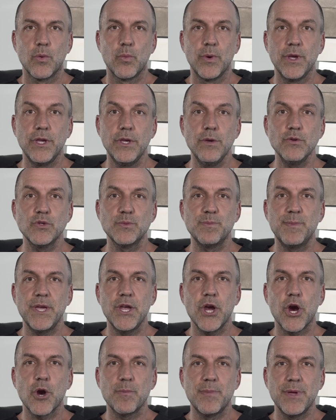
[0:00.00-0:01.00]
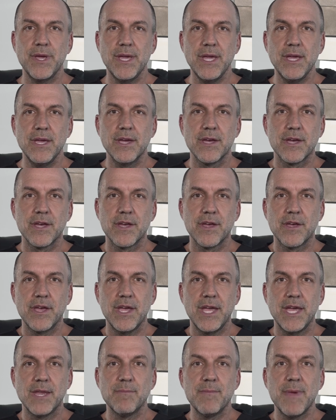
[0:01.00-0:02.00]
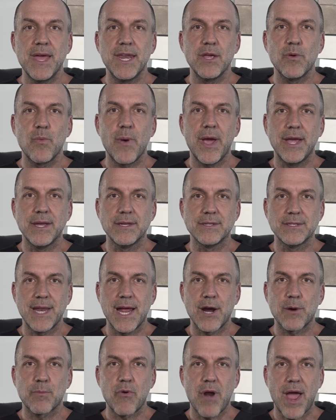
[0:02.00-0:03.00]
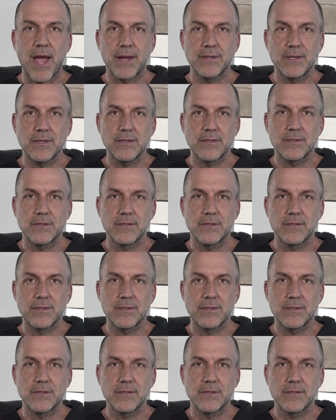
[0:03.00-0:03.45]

We use PRP in many ways in our practice.